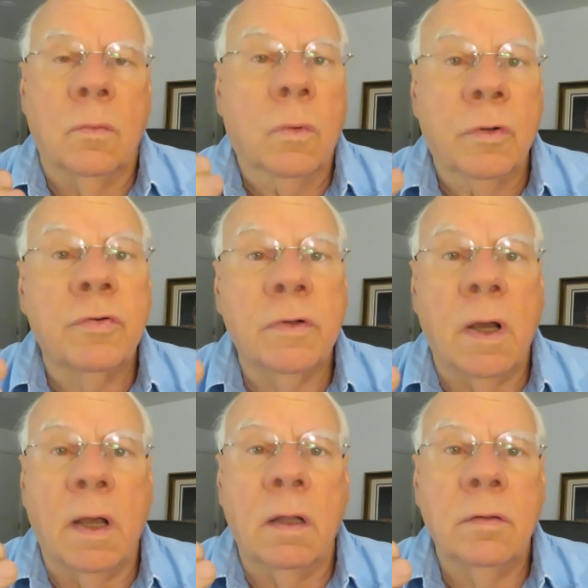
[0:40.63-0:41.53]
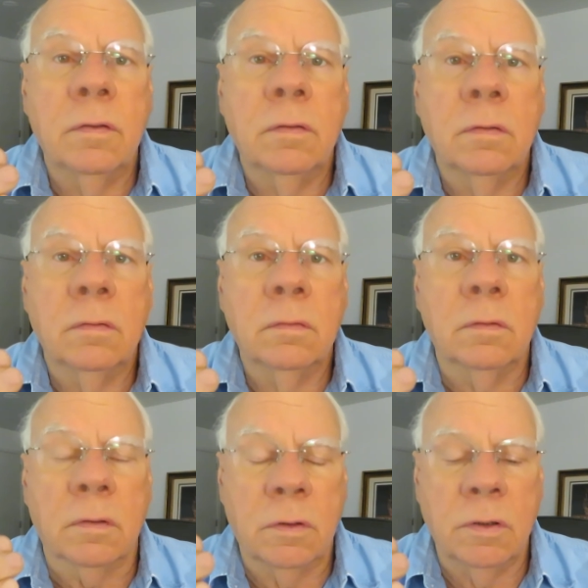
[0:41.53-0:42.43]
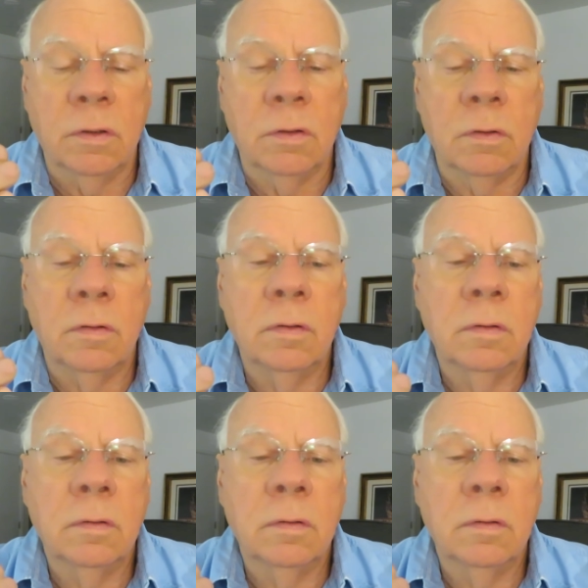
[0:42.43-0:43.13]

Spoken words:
were shot and killed.